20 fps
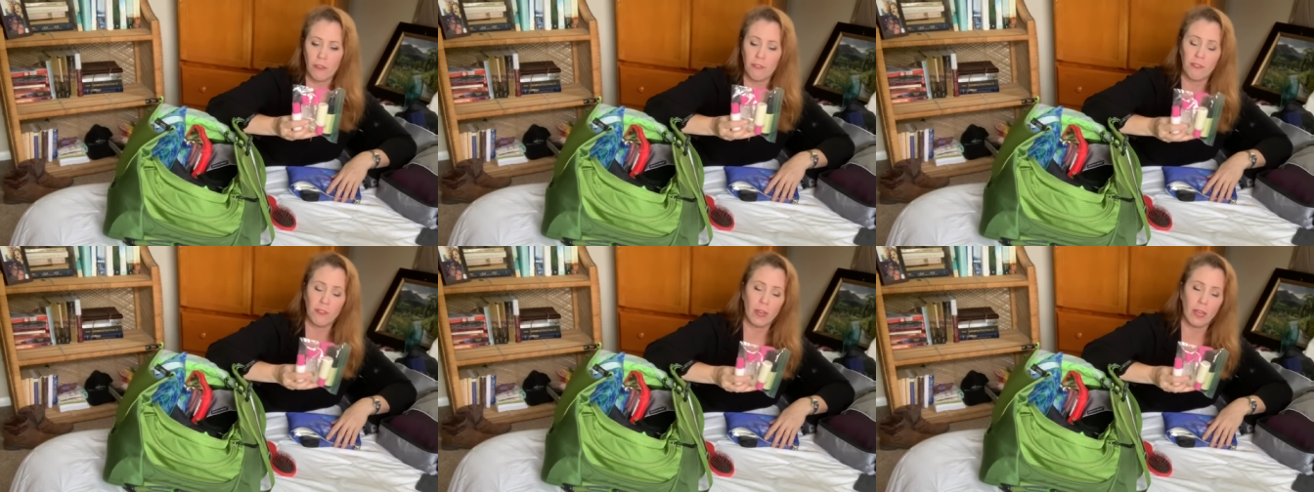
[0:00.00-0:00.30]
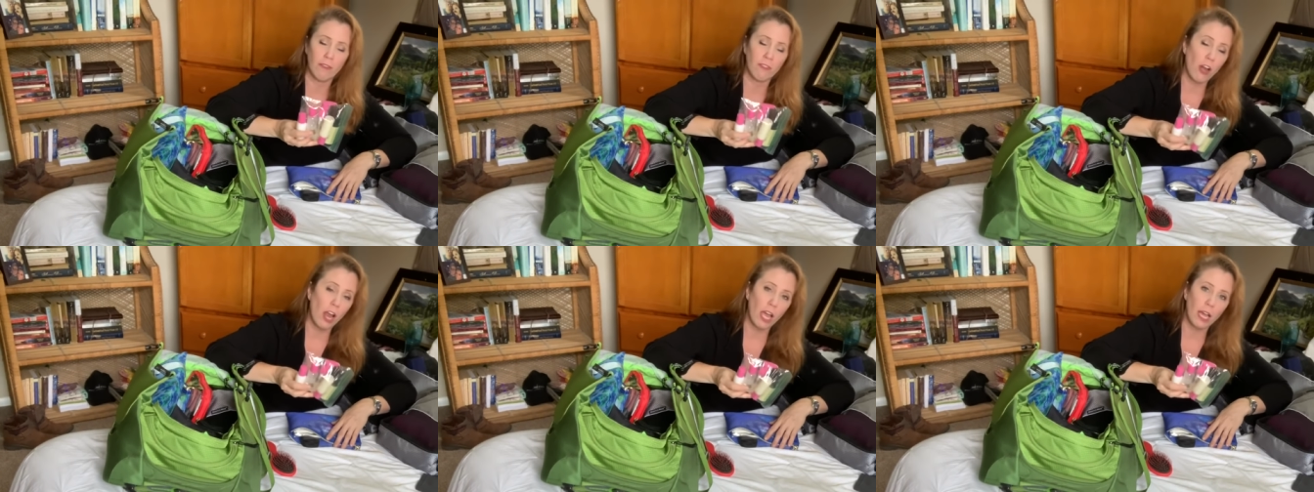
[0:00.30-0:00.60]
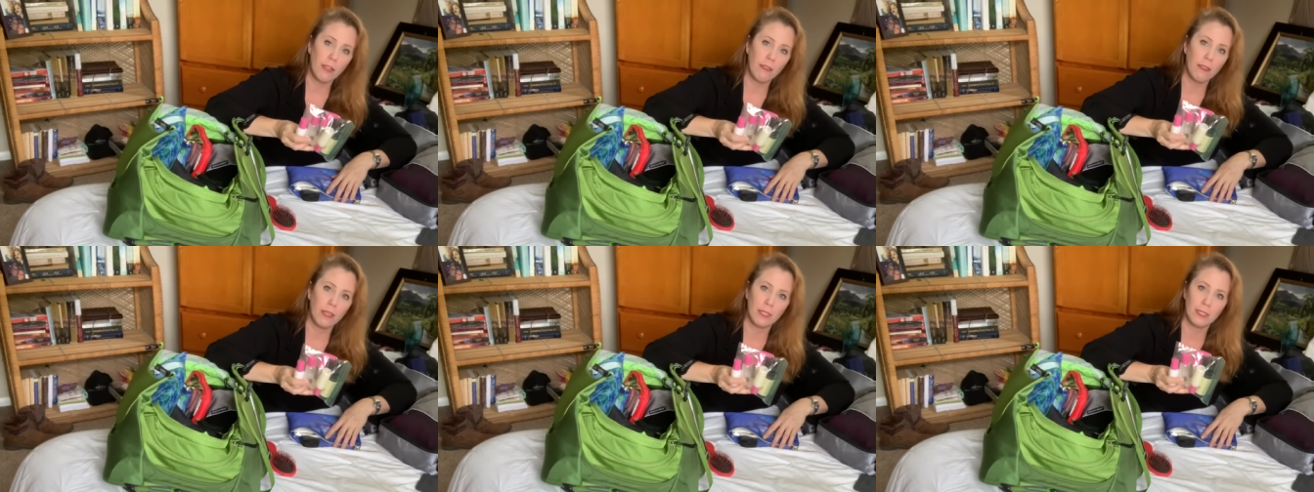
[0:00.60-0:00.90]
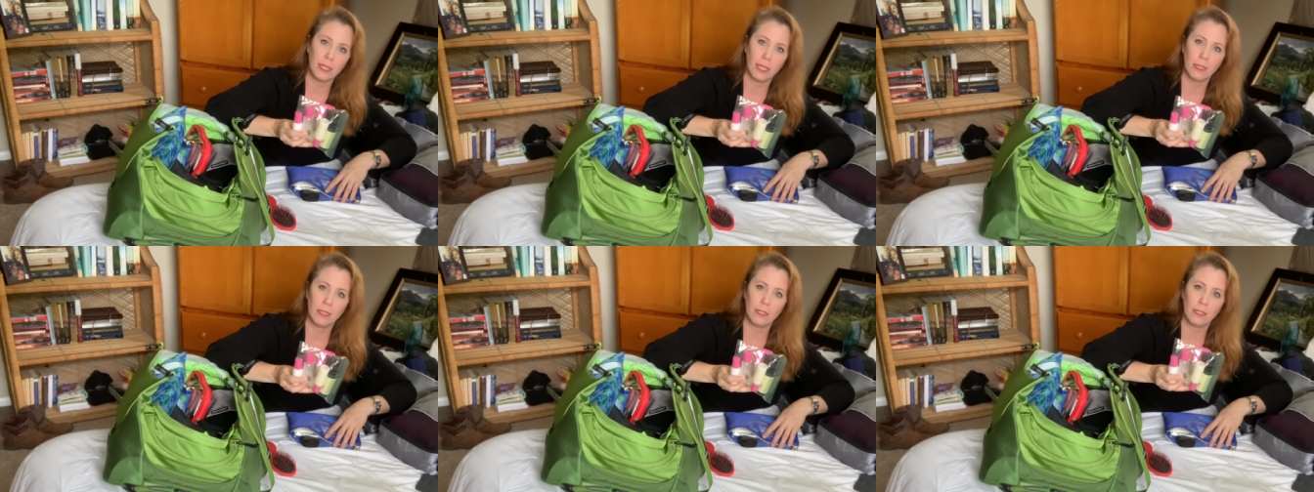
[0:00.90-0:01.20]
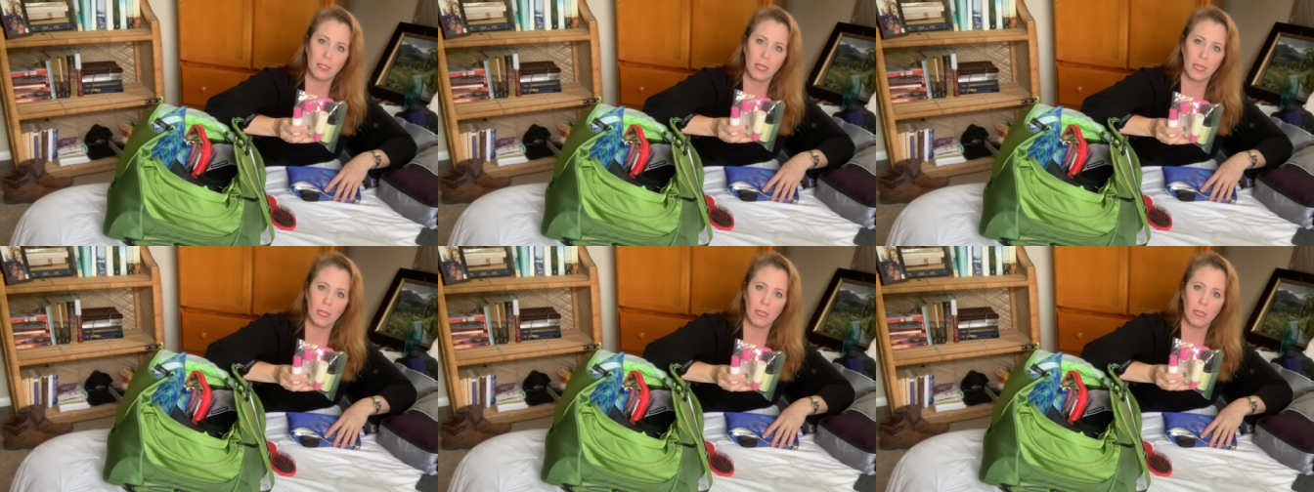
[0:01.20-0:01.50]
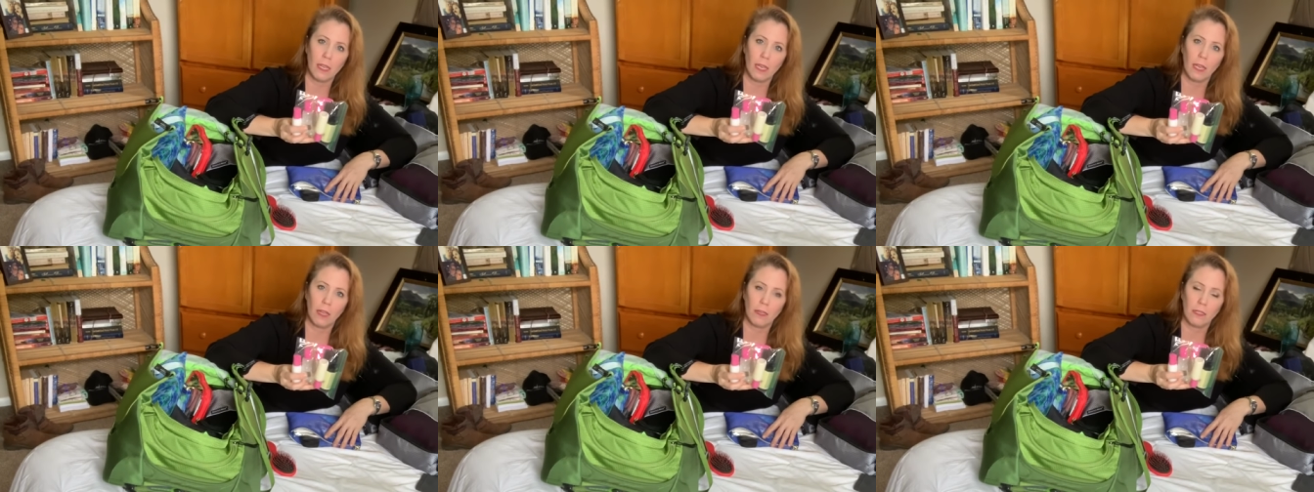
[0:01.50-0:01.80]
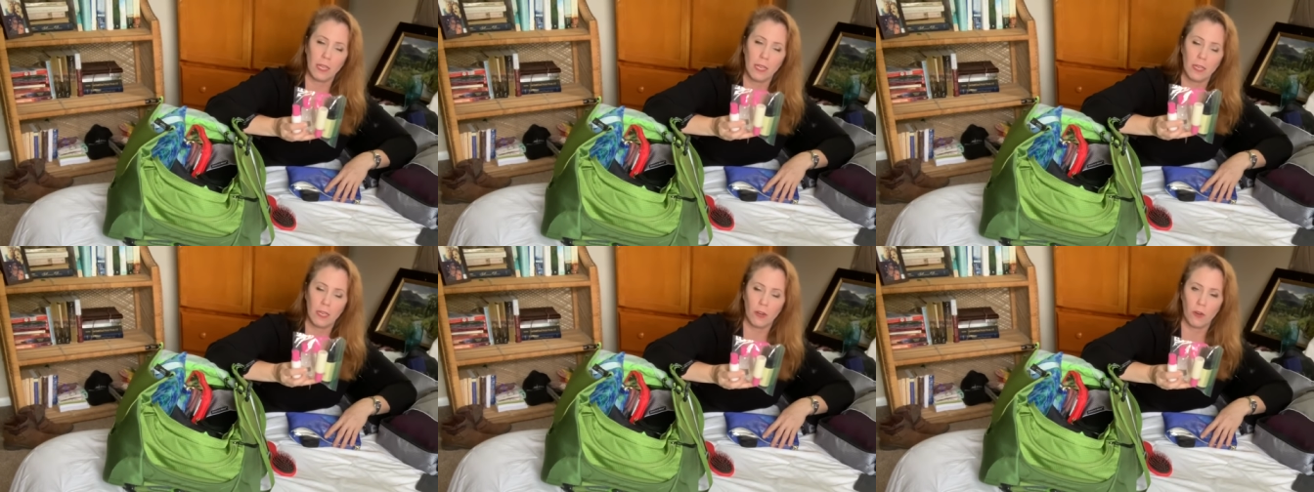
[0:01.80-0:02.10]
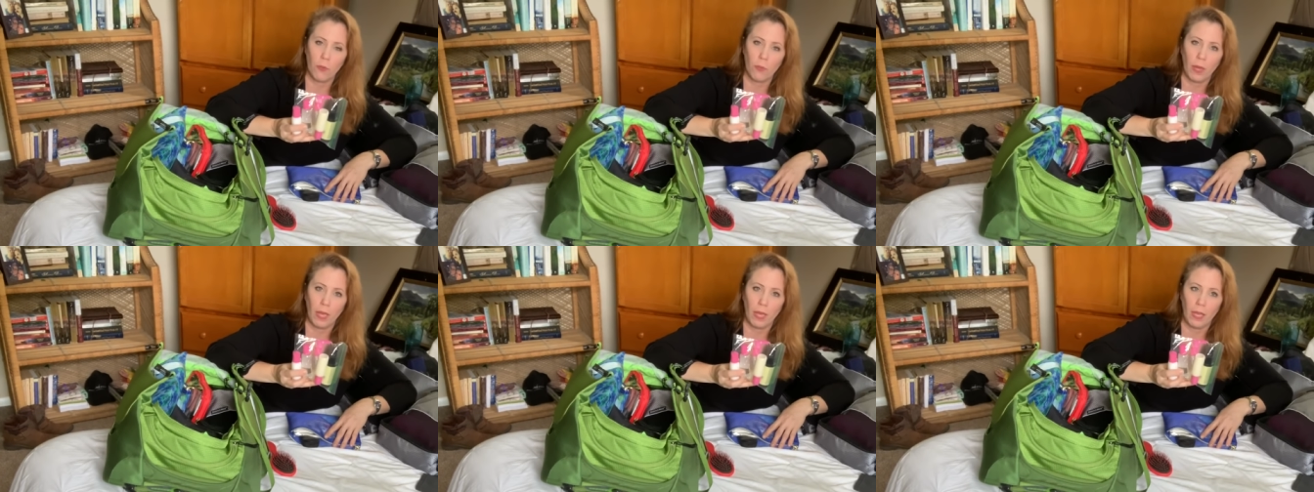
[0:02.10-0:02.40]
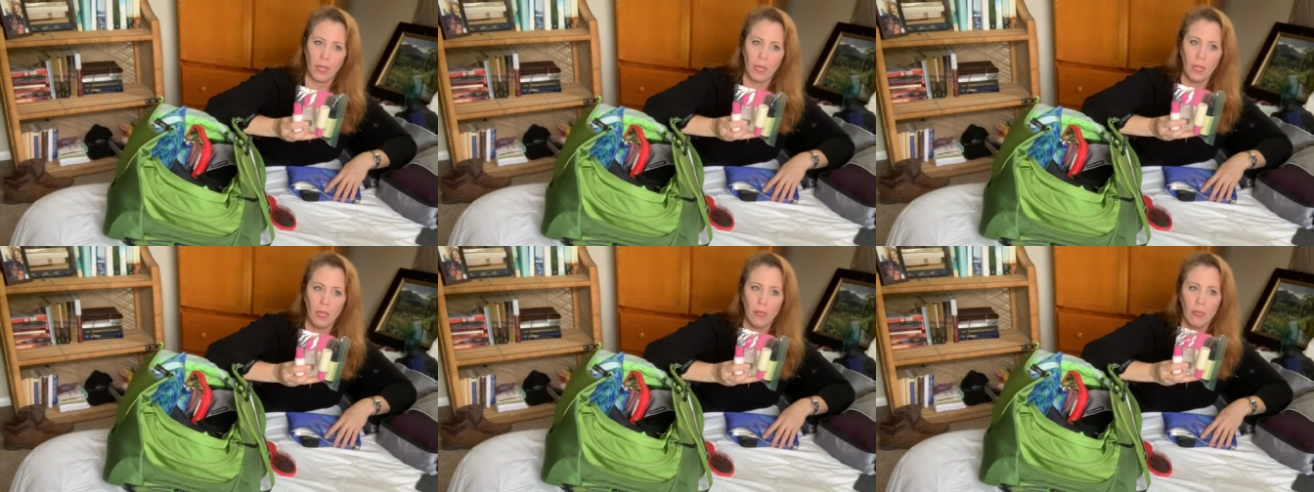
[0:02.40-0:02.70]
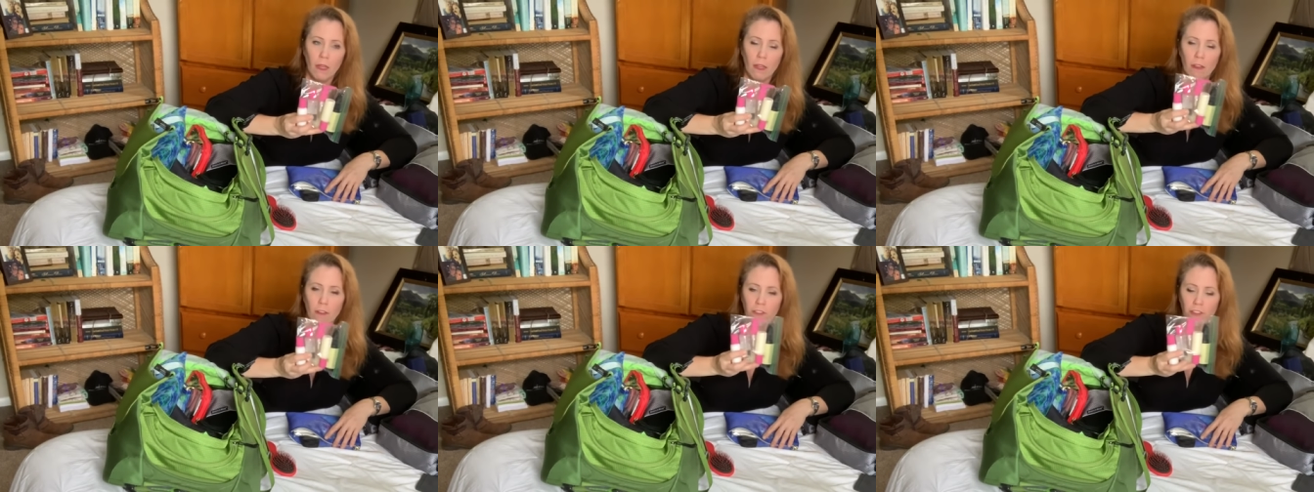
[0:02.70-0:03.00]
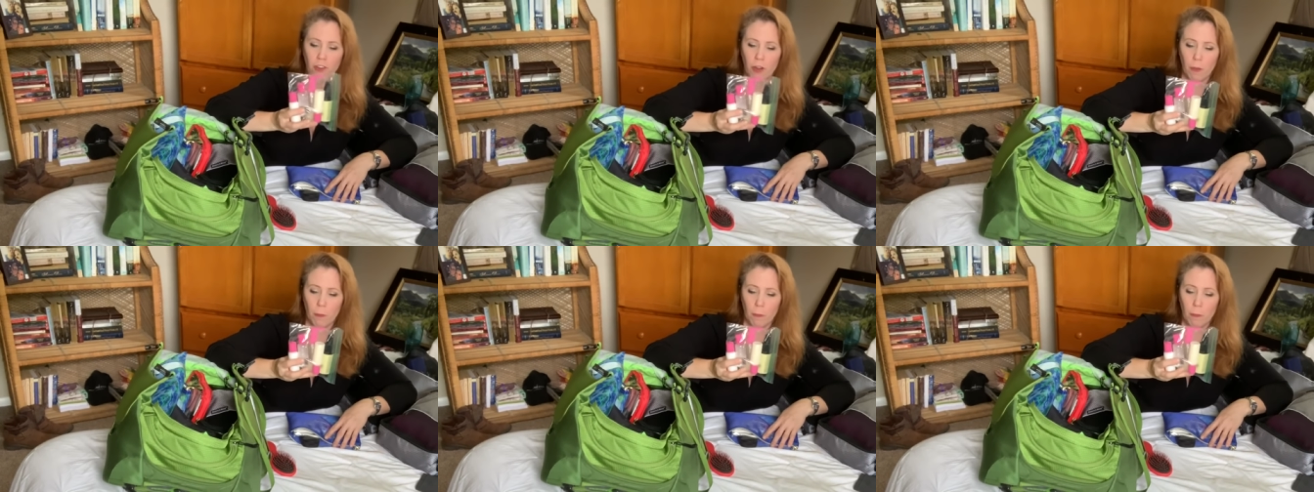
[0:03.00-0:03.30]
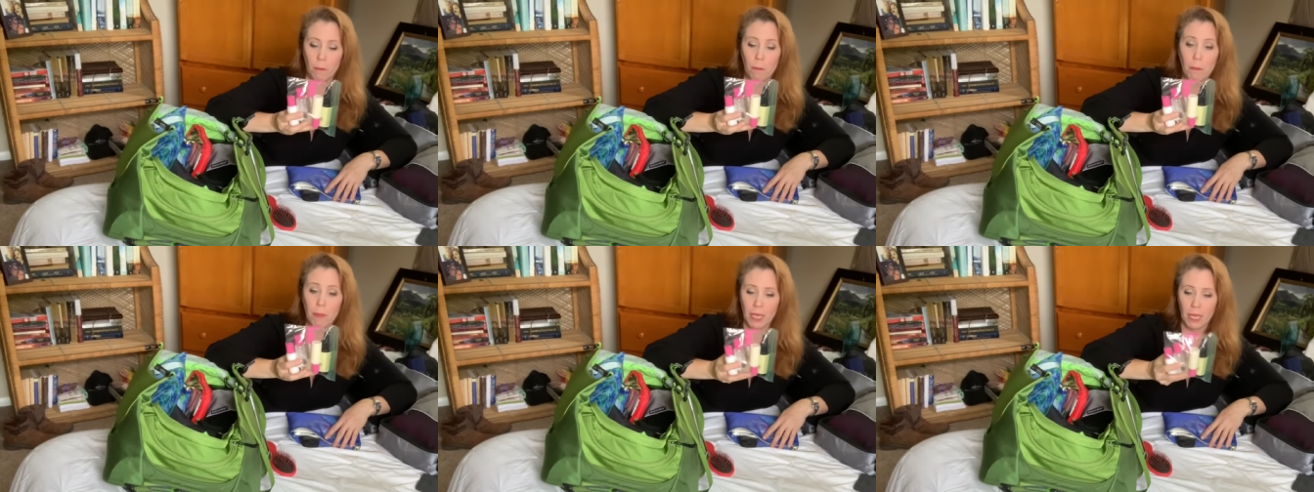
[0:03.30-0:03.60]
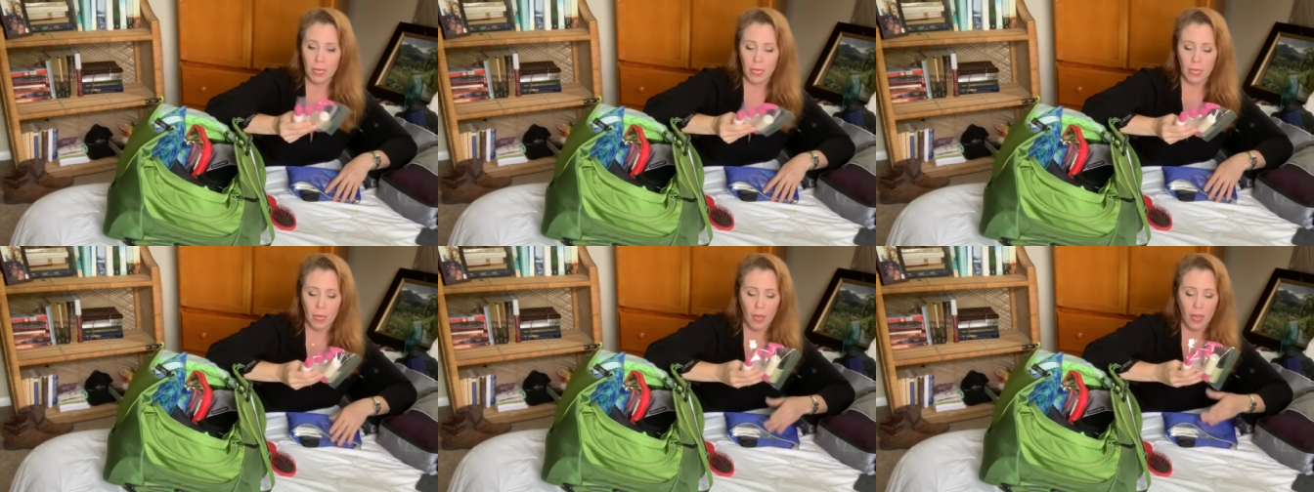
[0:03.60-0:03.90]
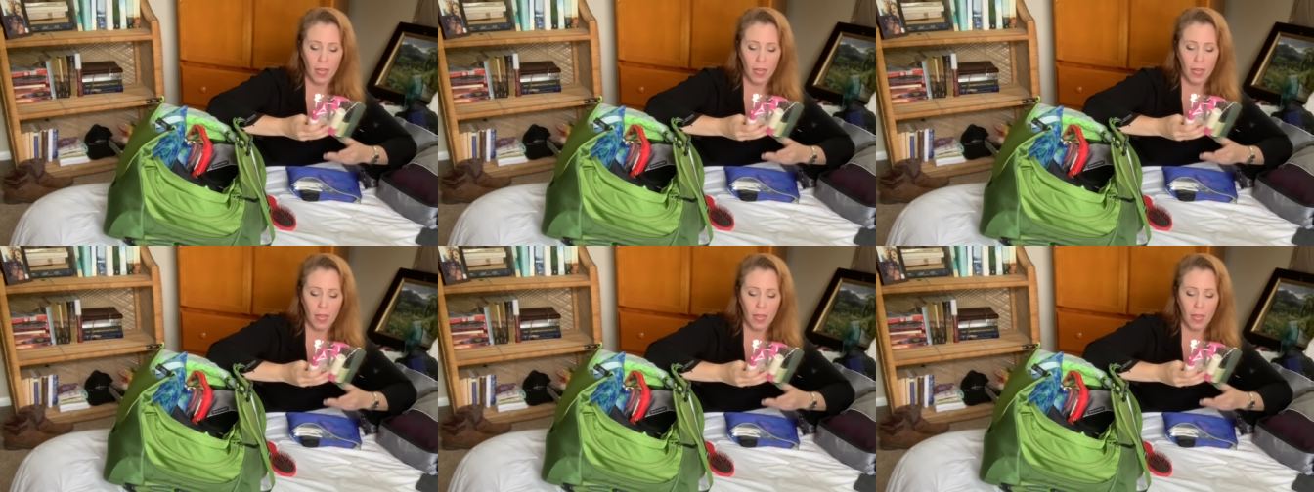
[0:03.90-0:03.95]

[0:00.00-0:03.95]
I've never had things like this taken, taken away from me.